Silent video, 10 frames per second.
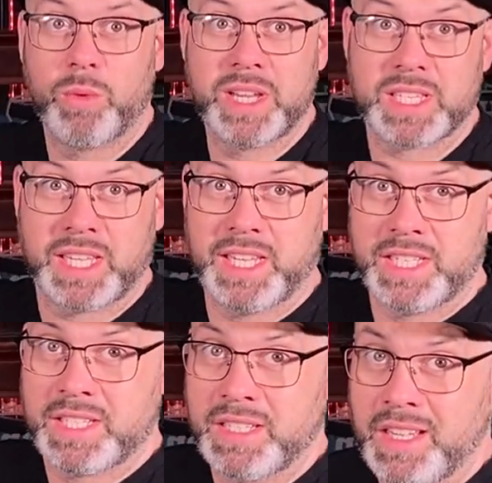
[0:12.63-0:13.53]

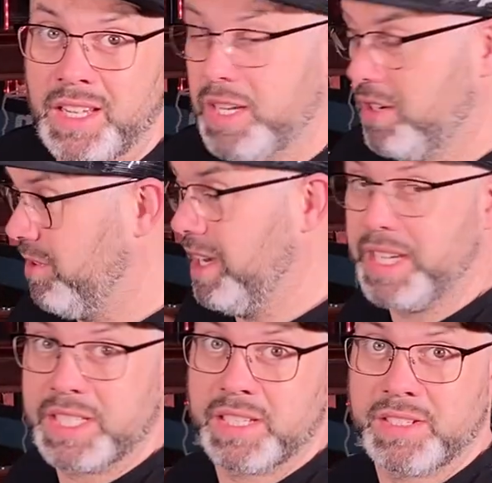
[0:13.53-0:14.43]
whiskies
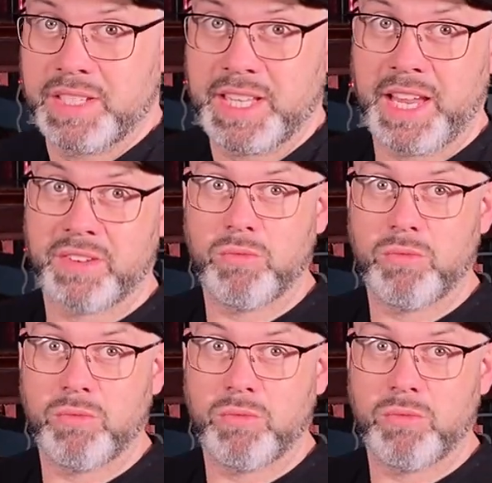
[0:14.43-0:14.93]
released to date.